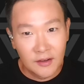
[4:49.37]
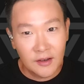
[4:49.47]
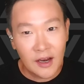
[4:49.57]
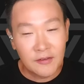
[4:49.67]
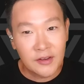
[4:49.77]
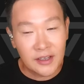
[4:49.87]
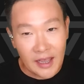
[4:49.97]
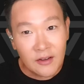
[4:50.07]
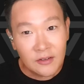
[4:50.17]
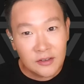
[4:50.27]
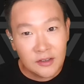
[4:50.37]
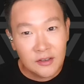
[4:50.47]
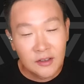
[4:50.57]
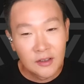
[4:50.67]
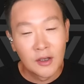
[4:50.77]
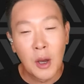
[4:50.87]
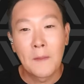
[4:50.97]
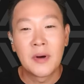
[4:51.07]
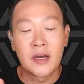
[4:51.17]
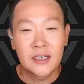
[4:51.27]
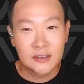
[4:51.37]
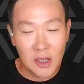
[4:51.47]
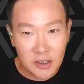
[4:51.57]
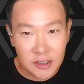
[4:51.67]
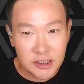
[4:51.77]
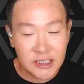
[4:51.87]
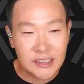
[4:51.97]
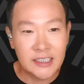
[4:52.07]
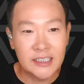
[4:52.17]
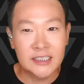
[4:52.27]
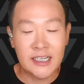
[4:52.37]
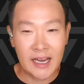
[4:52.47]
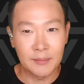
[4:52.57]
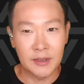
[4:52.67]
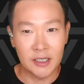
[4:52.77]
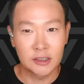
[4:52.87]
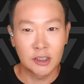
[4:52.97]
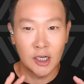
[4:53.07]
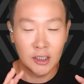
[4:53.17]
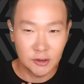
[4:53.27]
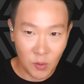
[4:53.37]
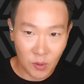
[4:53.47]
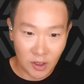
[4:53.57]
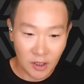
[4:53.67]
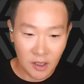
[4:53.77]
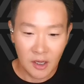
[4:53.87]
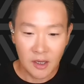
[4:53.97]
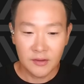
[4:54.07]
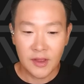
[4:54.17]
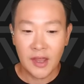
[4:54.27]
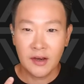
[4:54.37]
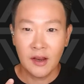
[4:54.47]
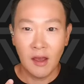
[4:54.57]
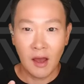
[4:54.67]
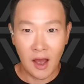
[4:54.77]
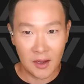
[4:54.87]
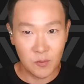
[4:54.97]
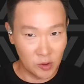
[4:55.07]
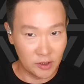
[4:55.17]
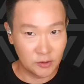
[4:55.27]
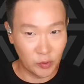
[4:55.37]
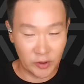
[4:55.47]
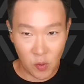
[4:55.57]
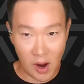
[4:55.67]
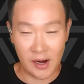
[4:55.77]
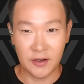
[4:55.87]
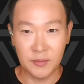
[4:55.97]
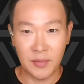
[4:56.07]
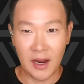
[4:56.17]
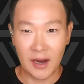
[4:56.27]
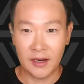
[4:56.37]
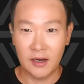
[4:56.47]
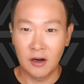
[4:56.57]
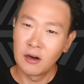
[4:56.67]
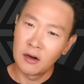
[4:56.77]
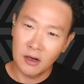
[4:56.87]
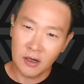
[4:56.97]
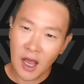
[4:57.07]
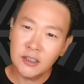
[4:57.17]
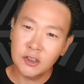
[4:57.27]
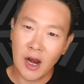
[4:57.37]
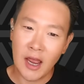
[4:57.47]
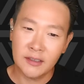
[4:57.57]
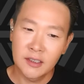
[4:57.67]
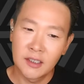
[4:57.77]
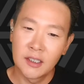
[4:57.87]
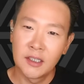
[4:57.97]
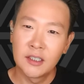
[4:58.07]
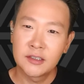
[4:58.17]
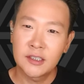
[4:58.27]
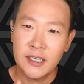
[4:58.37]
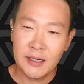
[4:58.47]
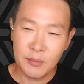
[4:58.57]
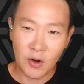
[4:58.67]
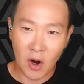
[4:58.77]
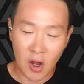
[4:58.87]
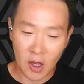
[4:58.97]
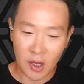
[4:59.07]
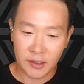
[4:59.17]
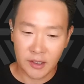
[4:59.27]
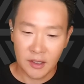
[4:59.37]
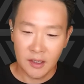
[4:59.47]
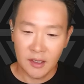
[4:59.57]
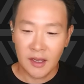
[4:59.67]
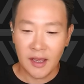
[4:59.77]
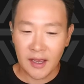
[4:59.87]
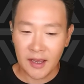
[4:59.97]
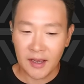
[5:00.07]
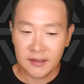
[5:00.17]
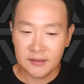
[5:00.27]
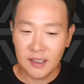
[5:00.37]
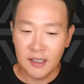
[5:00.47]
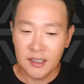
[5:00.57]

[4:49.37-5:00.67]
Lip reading: everything else. But as long as she didn't damage ADOR, then HYBE was required by her contract to keep her on as